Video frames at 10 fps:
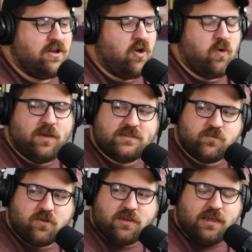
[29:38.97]
always
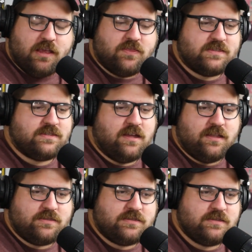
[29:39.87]
working. The
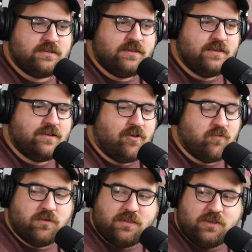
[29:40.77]
stunts are
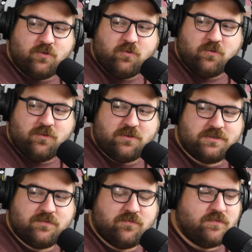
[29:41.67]
really cool.
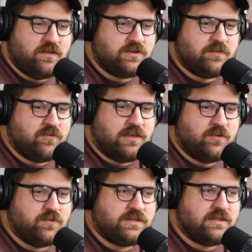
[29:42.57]
There's some, there's some really
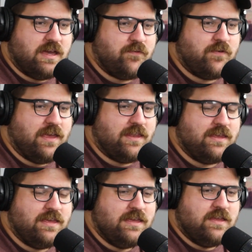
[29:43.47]
cool stuff. And,
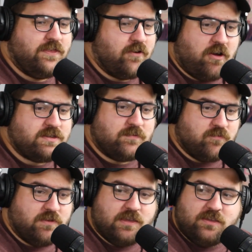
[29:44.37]
there are some
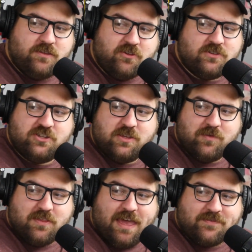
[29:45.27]
really good
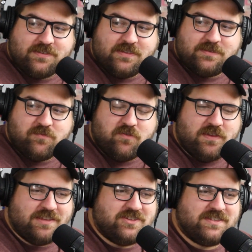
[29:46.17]
genuine laughs in this
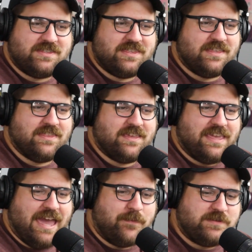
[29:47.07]
movie. It's just the the
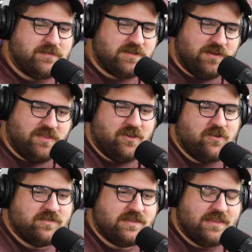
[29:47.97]
gaps in between
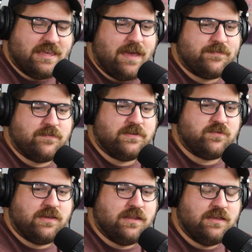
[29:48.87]
those and the gaps in
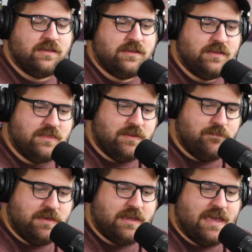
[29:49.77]
between the
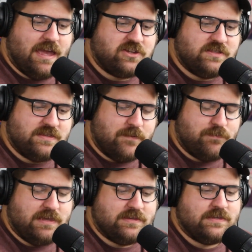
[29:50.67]
big action
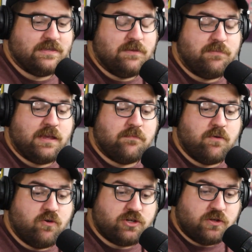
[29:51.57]
set pieces and the big
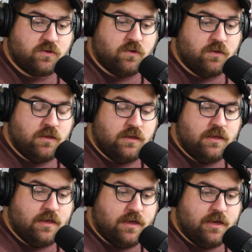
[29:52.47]
emotional,
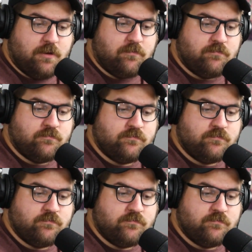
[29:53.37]
um,